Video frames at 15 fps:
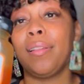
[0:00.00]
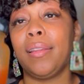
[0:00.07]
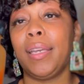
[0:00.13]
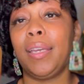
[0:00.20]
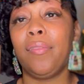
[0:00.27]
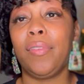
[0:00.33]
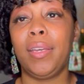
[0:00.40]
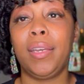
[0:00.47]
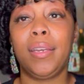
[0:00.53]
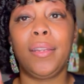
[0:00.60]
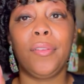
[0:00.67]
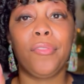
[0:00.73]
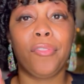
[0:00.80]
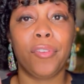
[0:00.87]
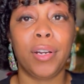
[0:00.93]

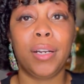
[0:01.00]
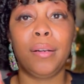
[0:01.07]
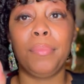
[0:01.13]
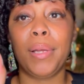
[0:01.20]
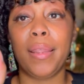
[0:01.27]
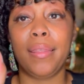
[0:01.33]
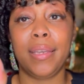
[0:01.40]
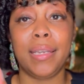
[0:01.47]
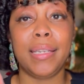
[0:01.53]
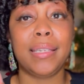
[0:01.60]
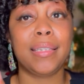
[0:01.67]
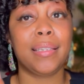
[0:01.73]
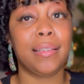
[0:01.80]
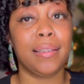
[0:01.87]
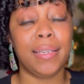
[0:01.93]
leave-in from
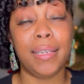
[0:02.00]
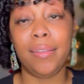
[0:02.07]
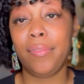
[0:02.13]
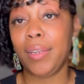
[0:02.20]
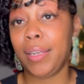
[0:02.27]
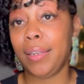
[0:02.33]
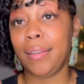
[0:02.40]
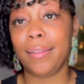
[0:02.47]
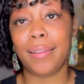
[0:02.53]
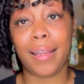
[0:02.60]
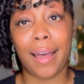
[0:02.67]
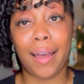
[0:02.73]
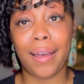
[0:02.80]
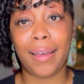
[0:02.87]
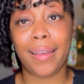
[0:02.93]
this leave-in
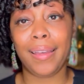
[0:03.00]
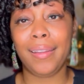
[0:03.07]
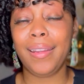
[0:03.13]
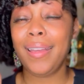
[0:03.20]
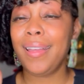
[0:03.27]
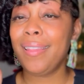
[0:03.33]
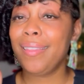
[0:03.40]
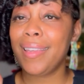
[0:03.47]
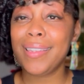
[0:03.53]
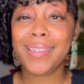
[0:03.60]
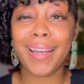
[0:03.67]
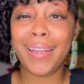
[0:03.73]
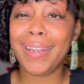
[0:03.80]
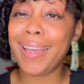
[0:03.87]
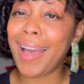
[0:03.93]
line. This
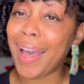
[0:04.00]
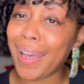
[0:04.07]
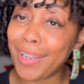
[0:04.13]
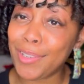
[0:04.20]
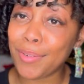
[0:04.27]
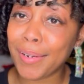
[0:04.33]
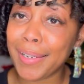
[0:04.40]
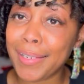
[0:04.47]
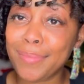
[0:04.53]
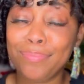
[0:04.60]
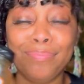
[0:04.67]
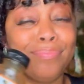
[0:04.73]
Honey Hydrate,